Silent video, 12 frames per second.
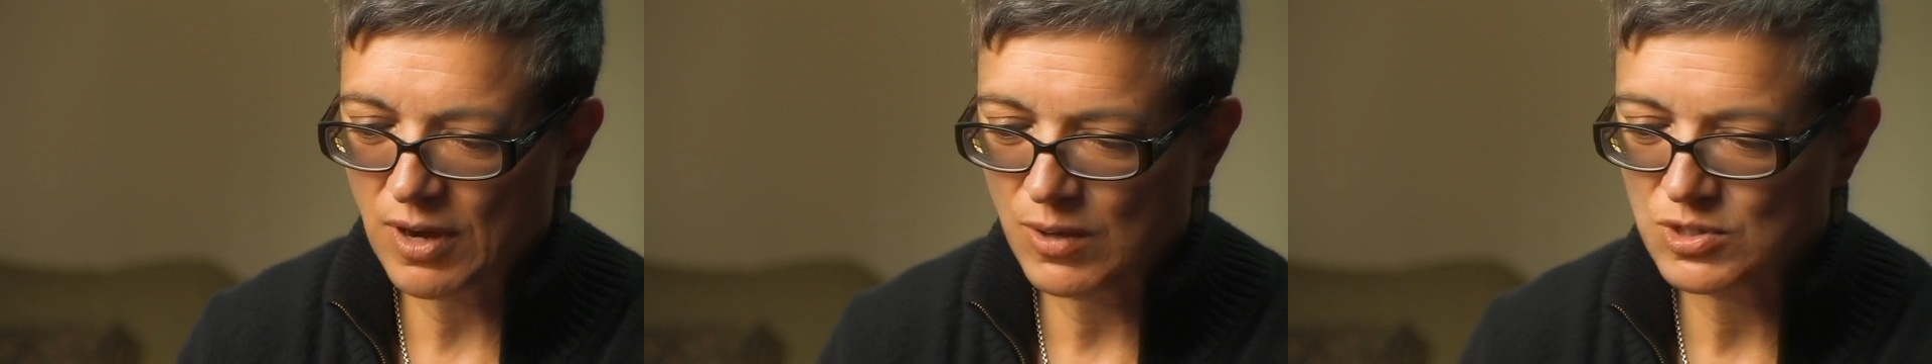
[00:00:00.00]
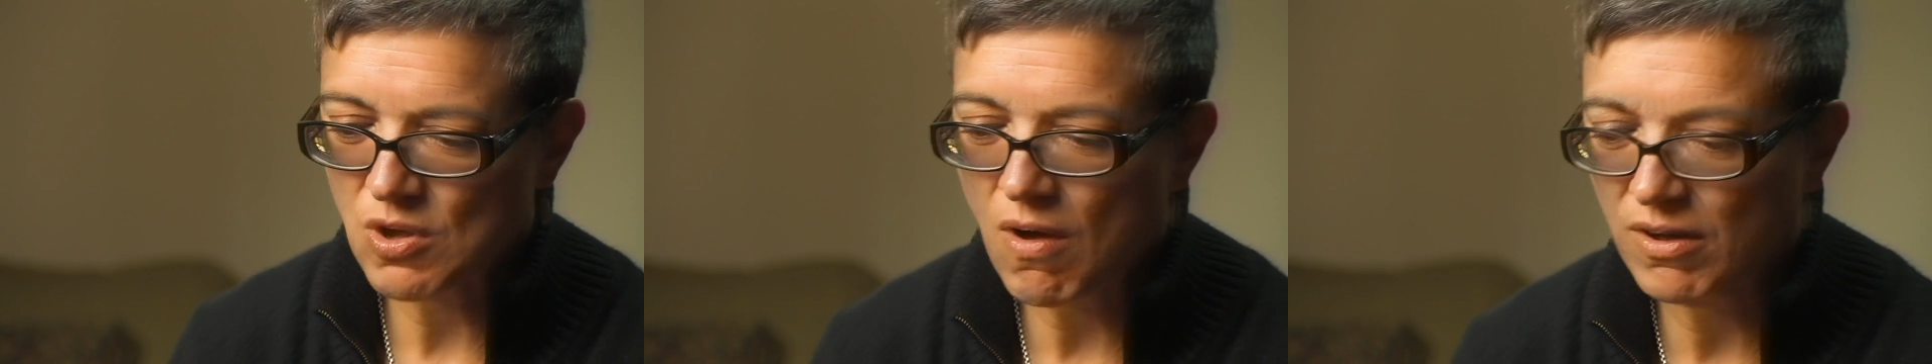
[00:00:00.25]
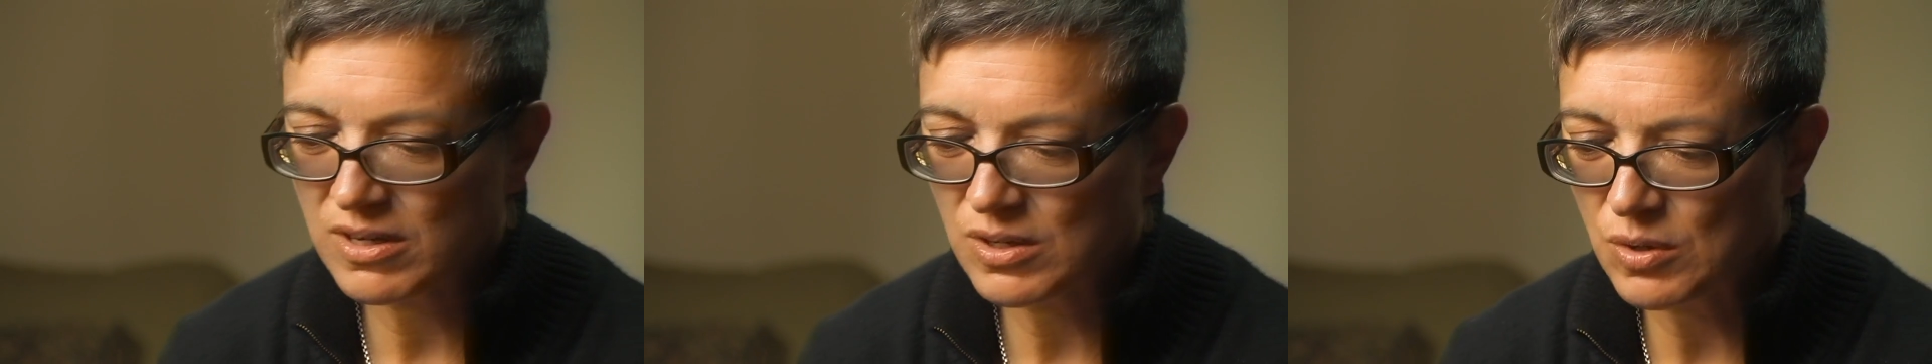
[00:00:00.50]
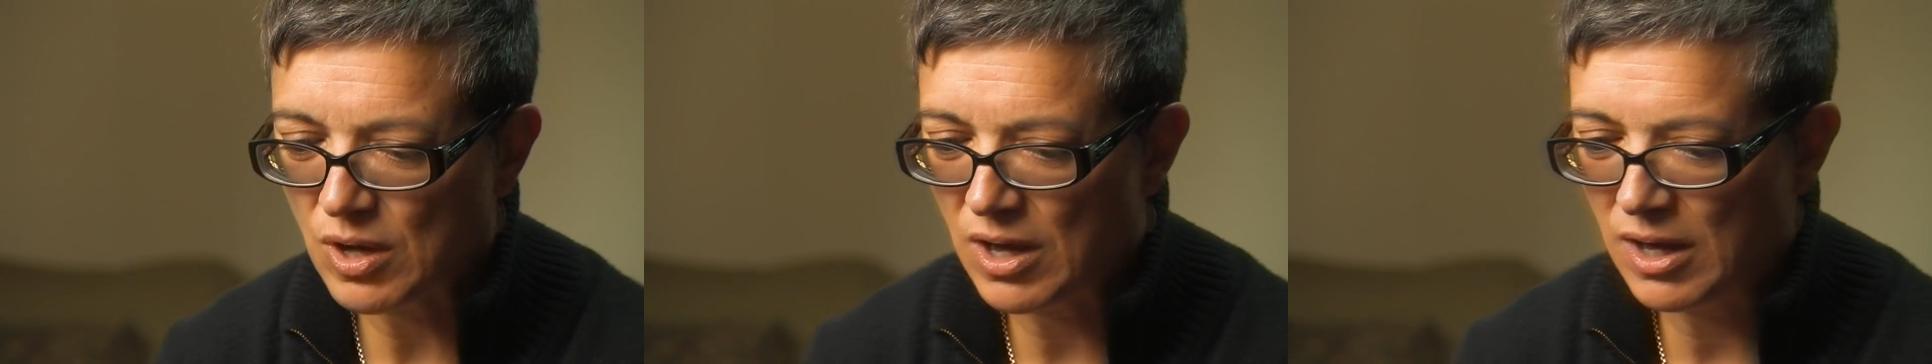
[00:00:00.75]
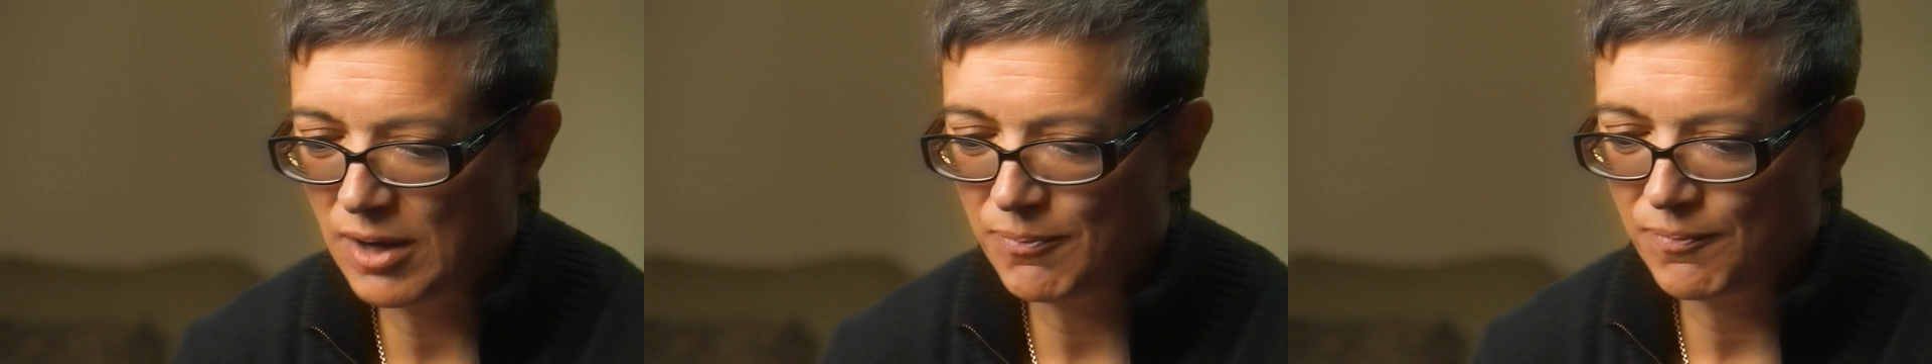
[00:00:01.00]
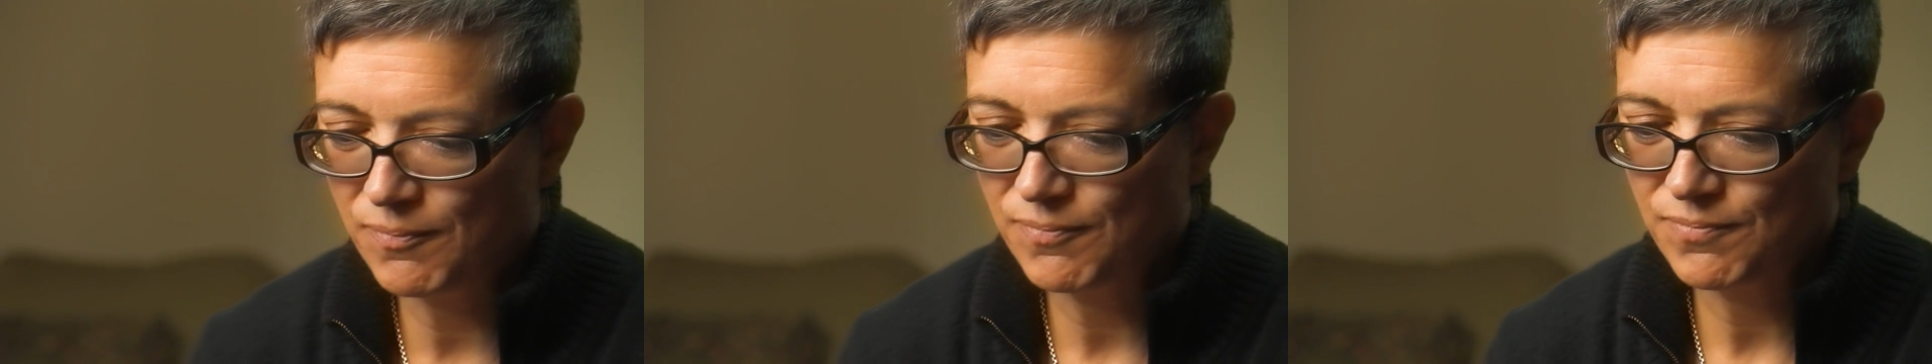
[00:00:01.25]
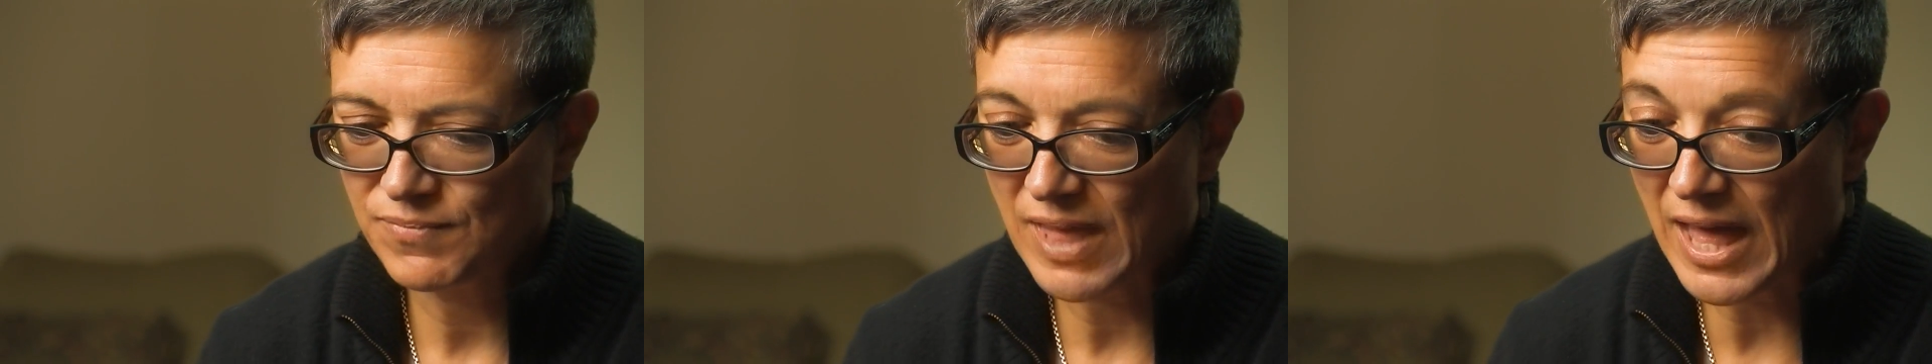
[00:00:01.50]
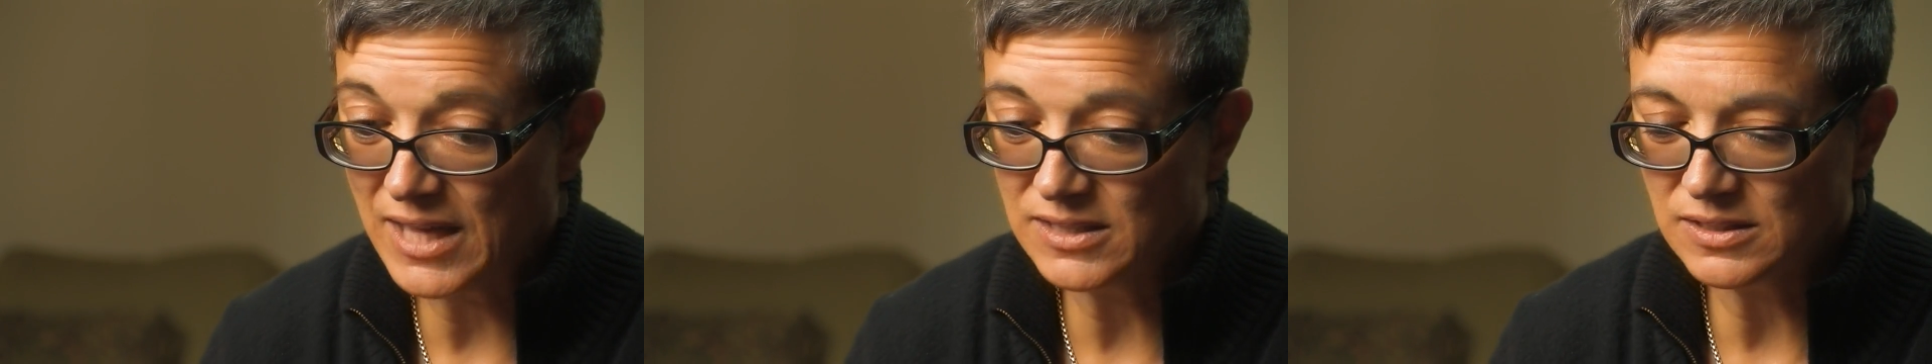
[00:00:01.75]
I taught um,
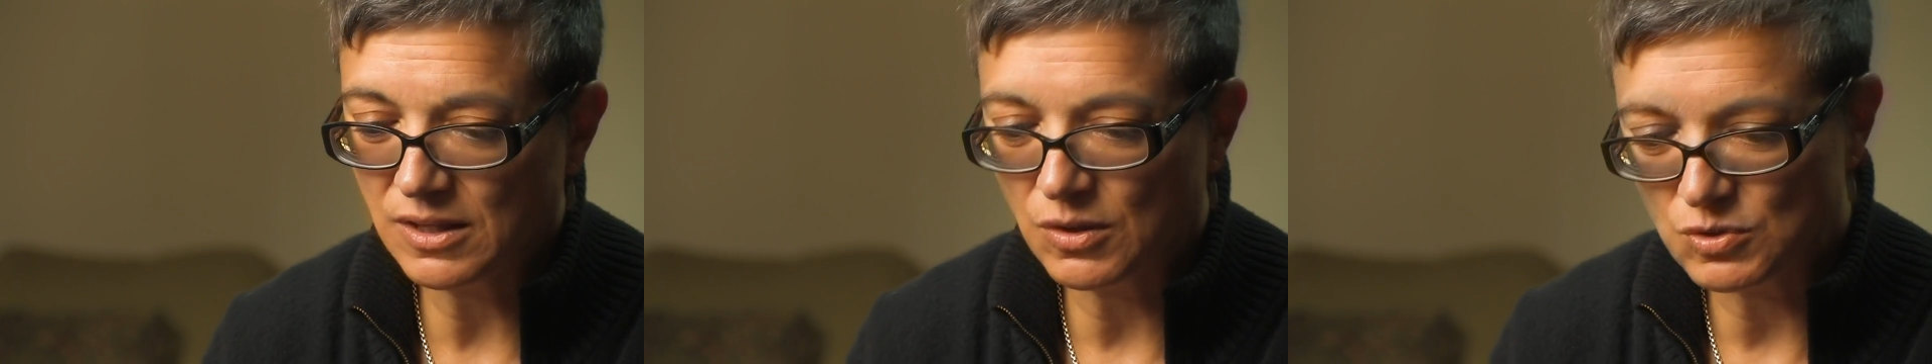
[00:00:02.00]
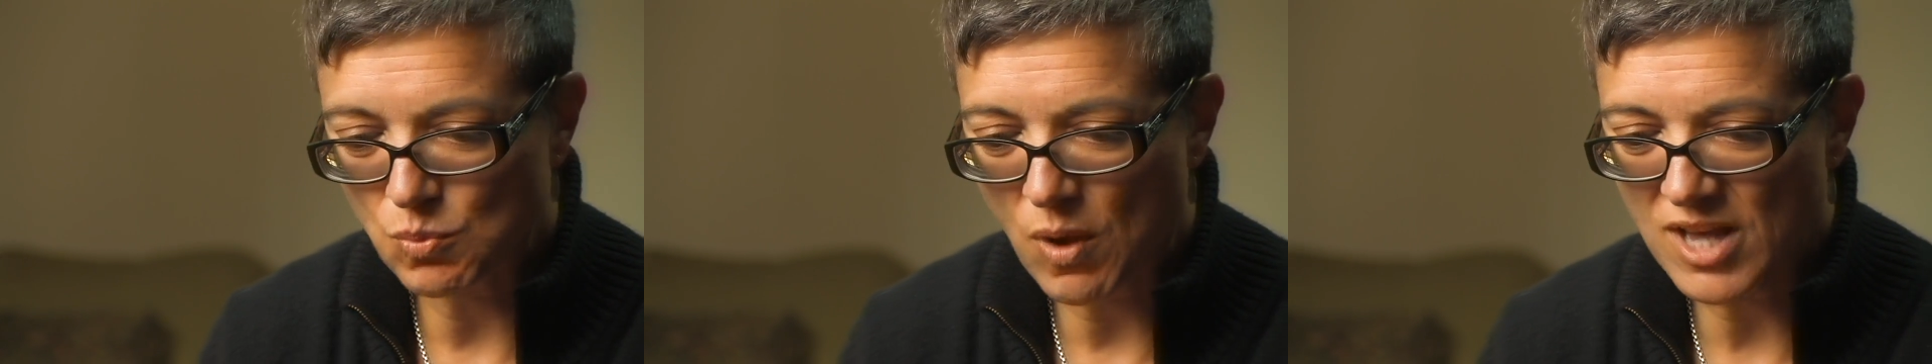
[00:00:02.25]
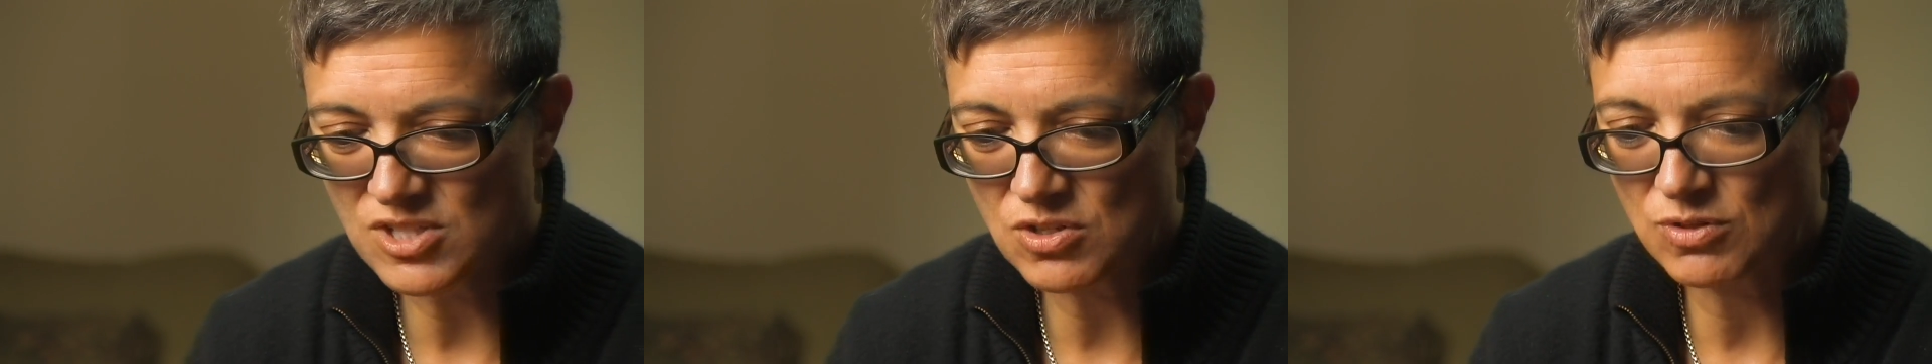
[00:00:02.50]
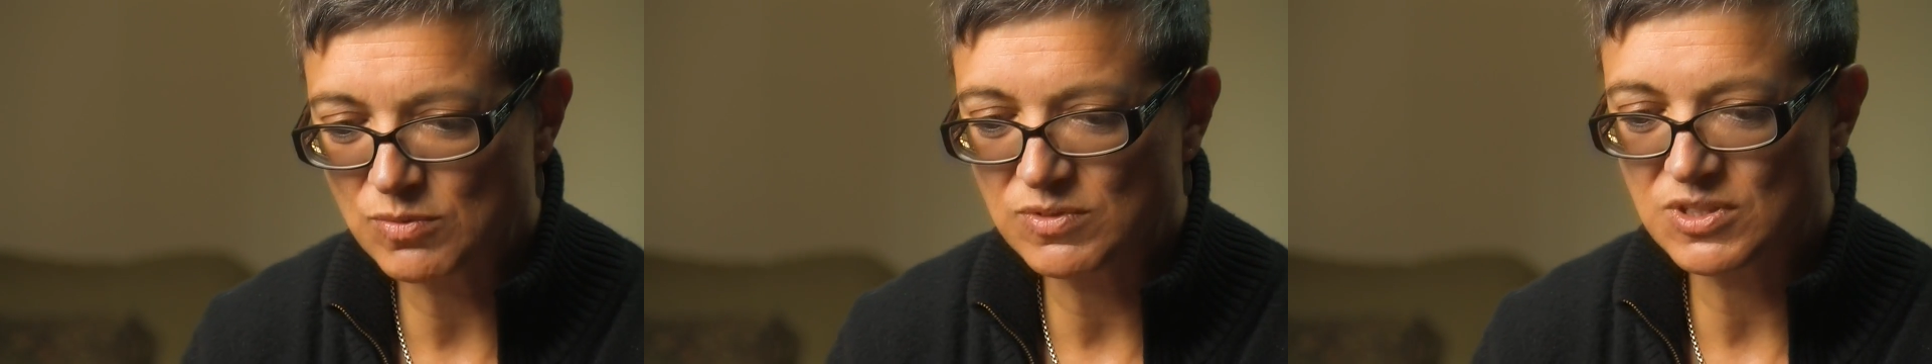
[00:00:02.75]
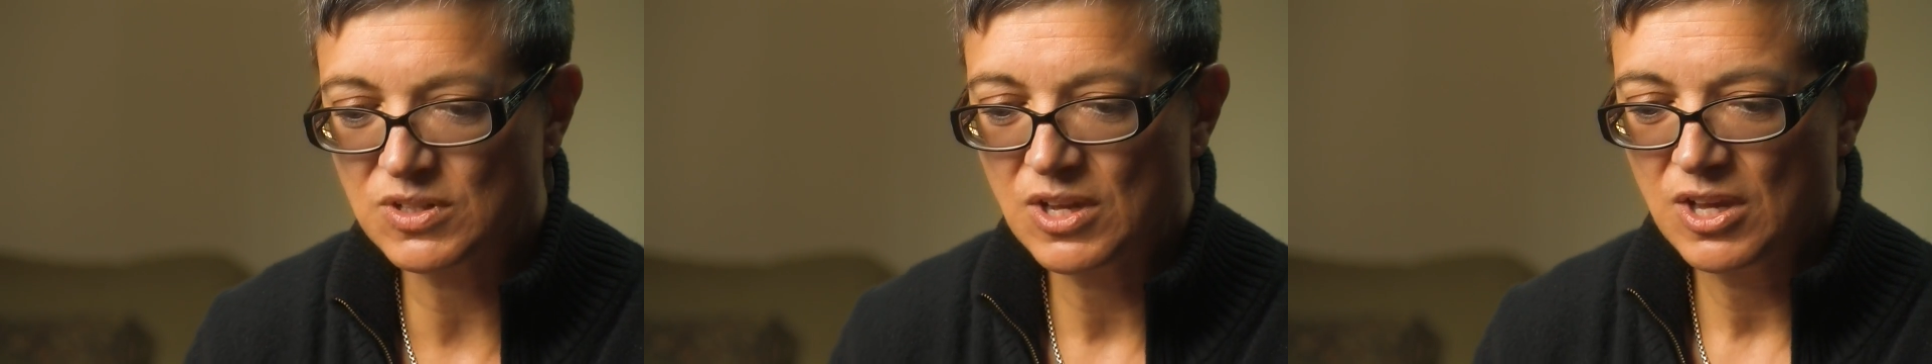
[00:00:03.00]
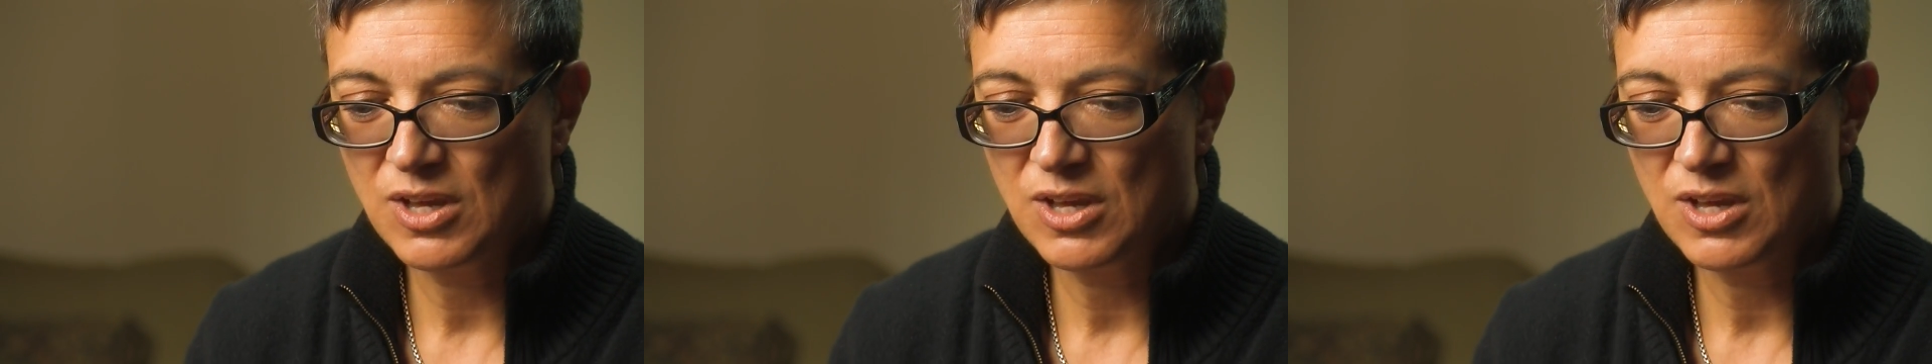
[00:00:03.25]
Anglo's, Westerns,